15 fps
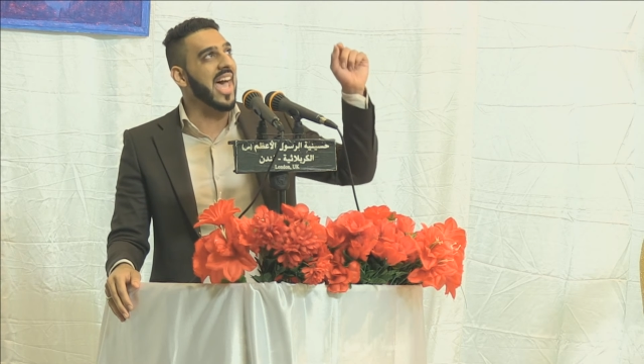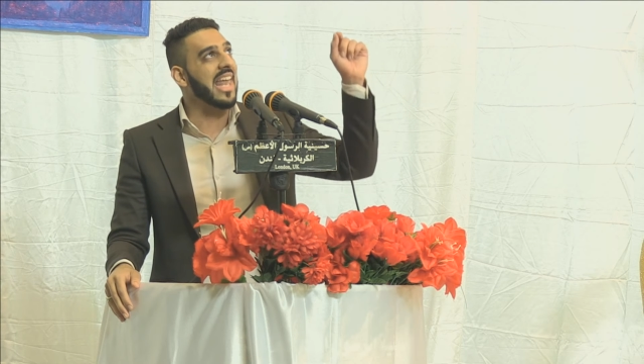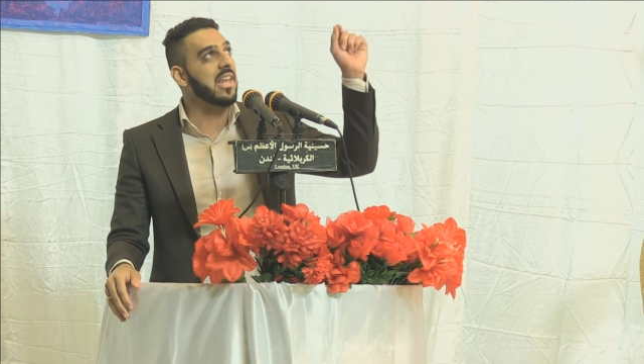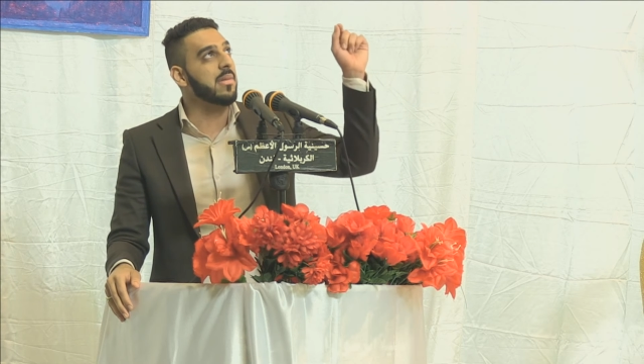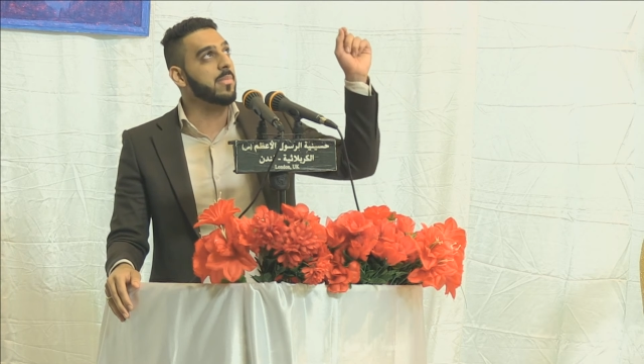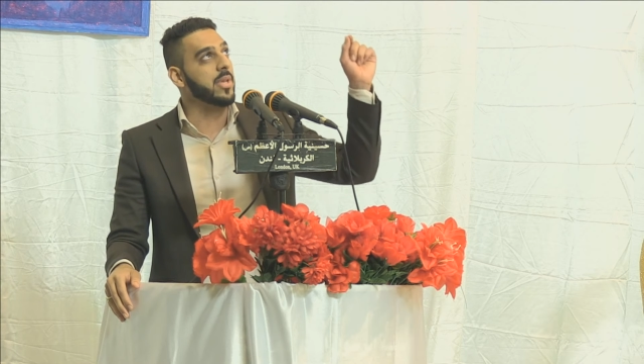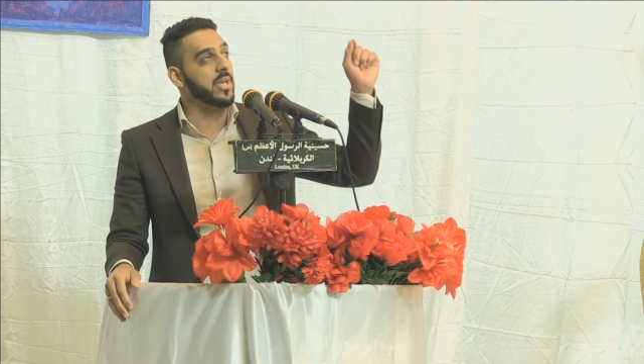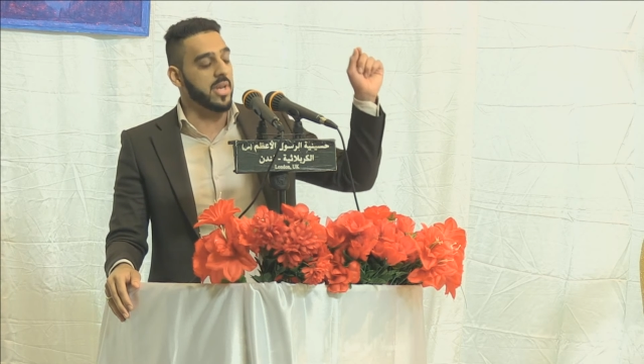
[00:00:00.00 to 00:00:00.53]

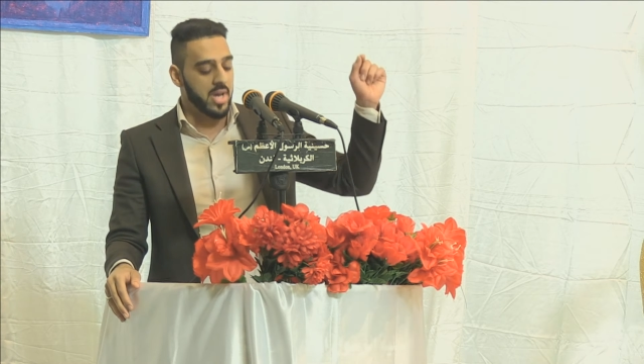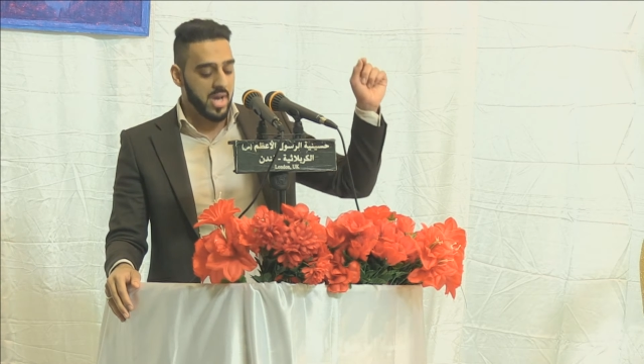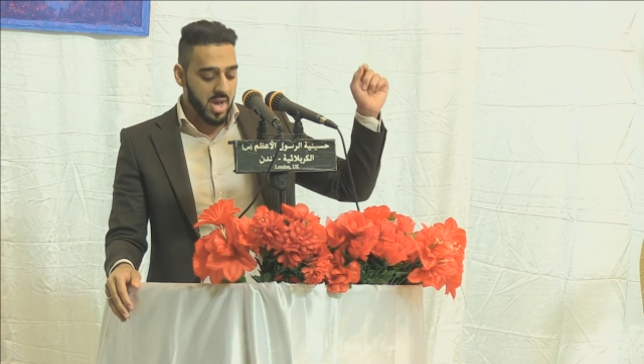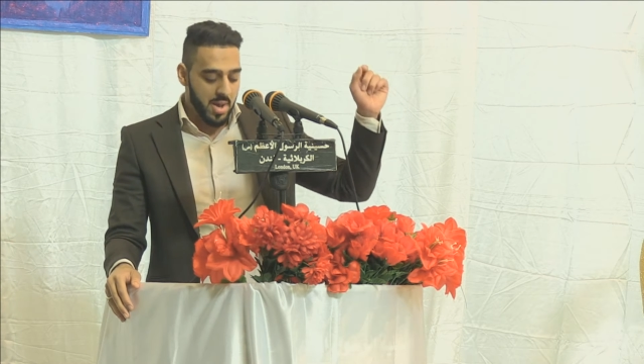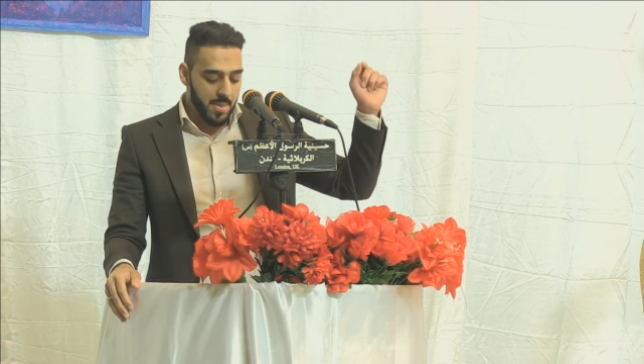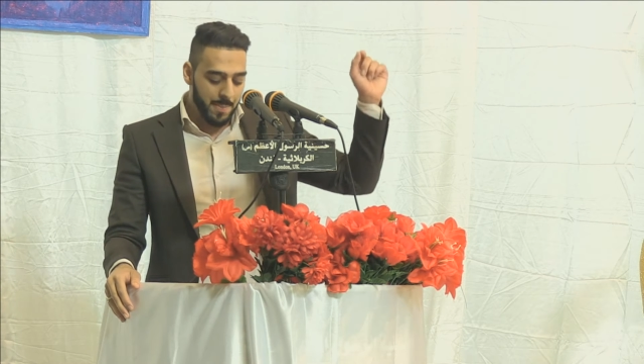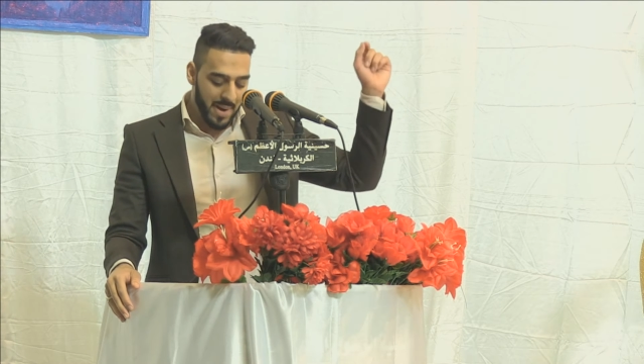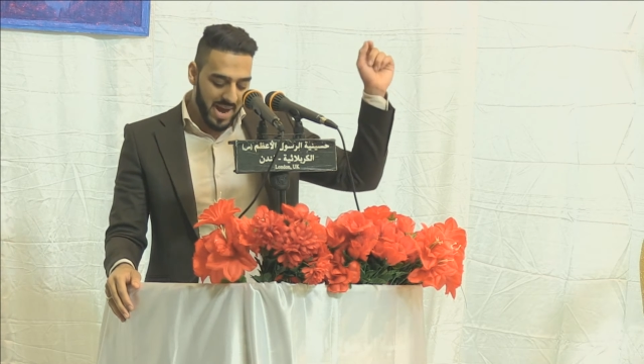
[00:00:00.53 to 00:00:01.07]
element
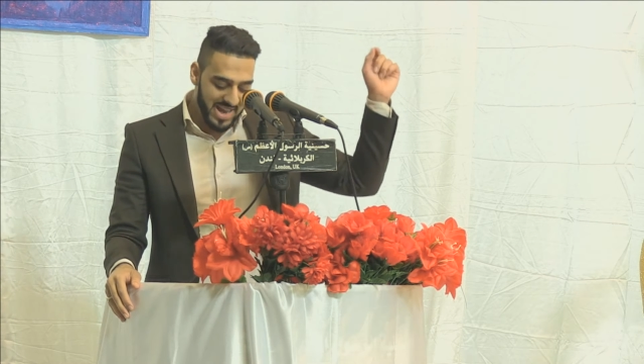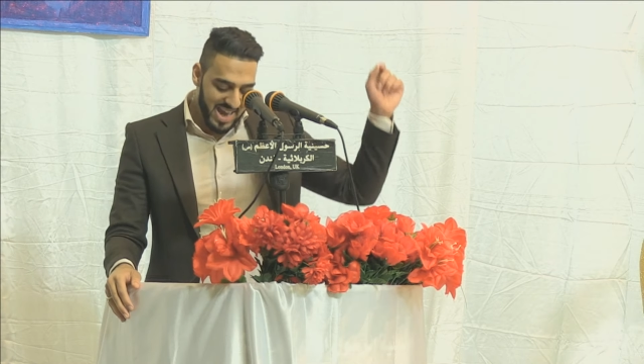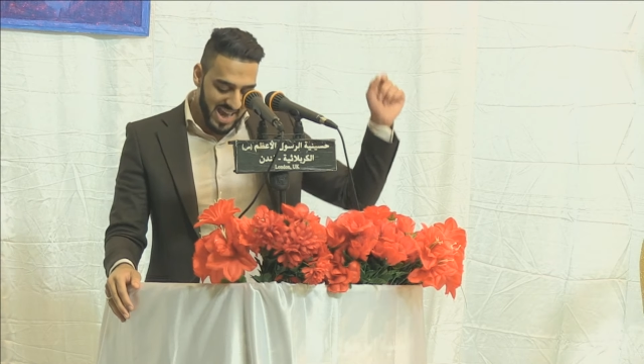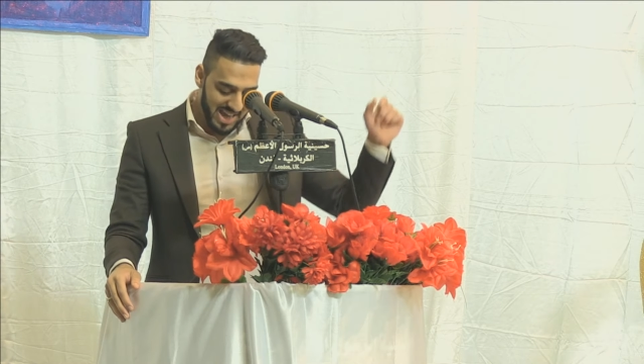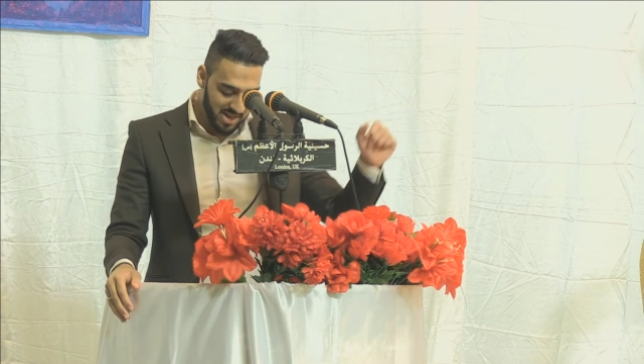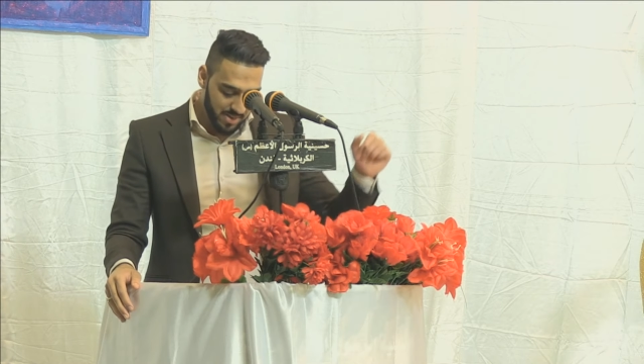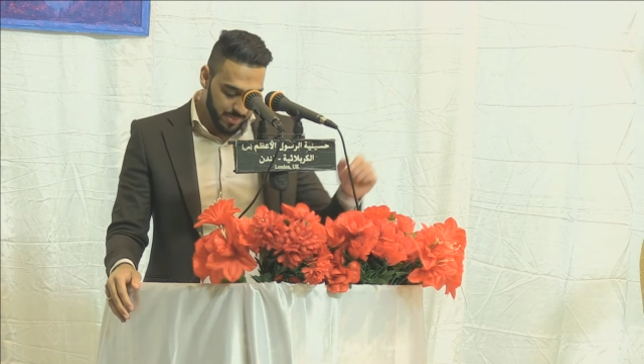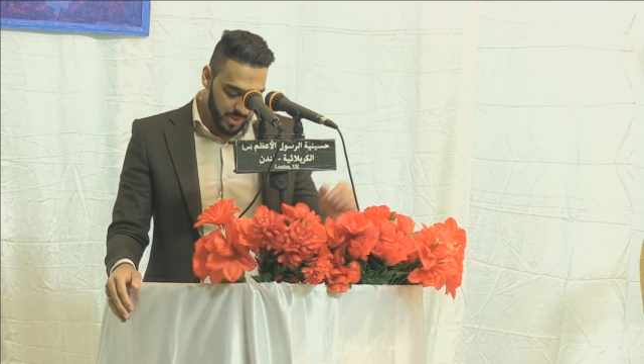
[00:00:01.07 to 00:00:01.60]
by
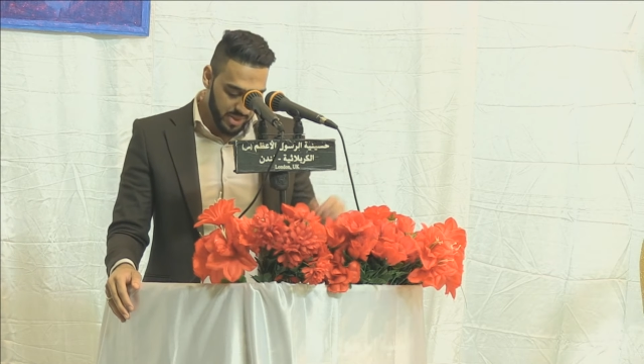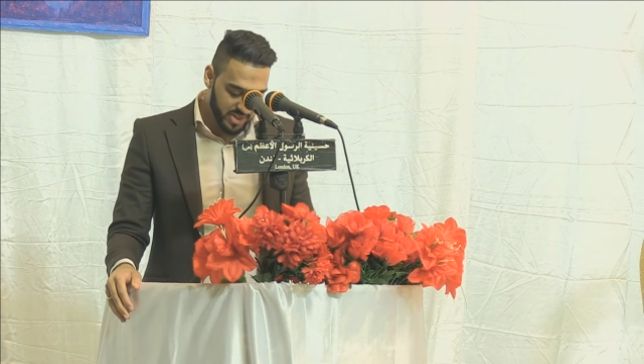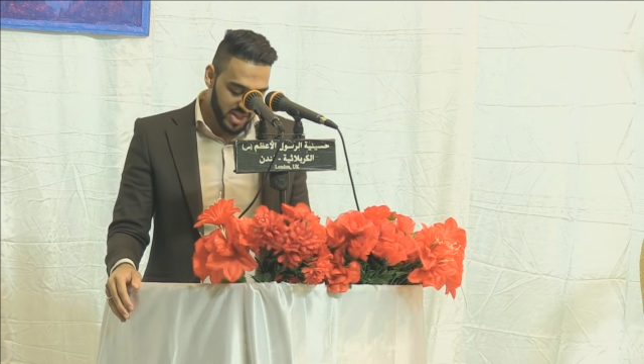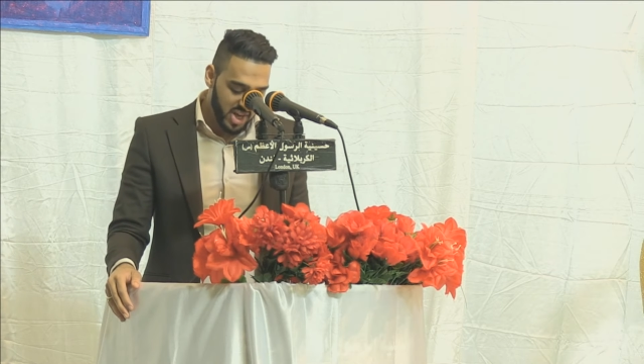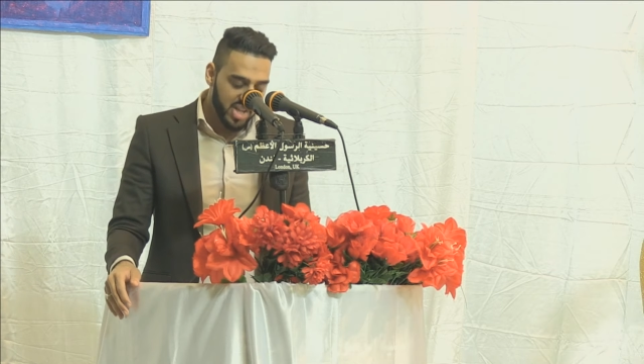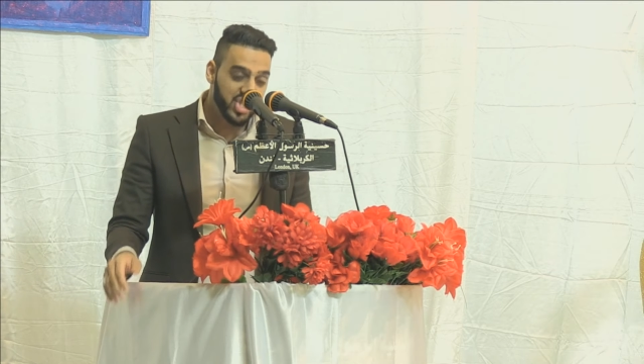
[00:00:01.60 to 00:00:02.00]
element,